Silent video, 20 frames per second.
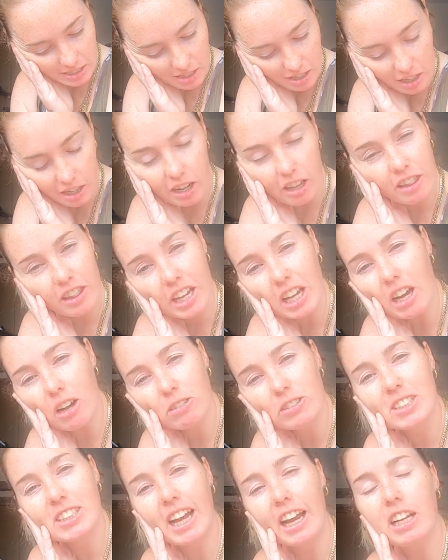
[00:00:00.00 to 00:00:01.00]
don't think I
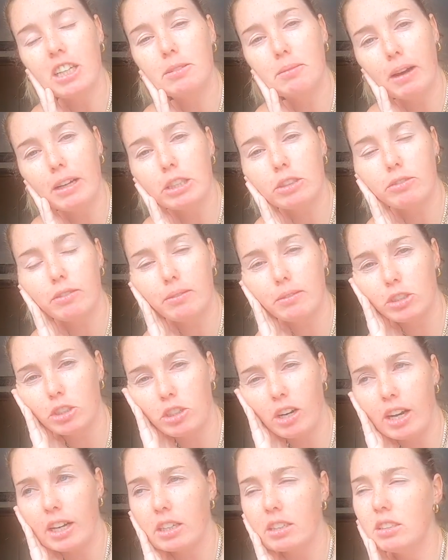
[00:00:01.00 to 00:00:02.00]
would change much from the
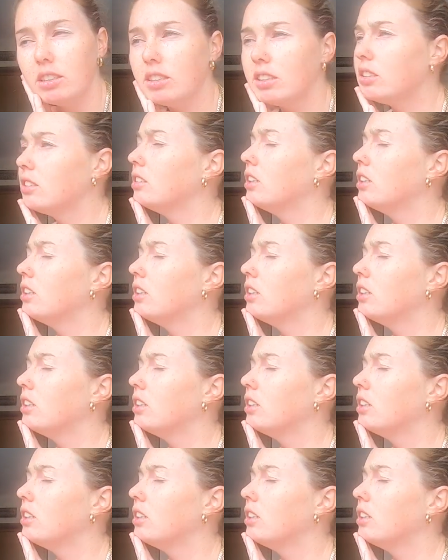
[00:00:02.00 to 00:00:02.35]
strikers.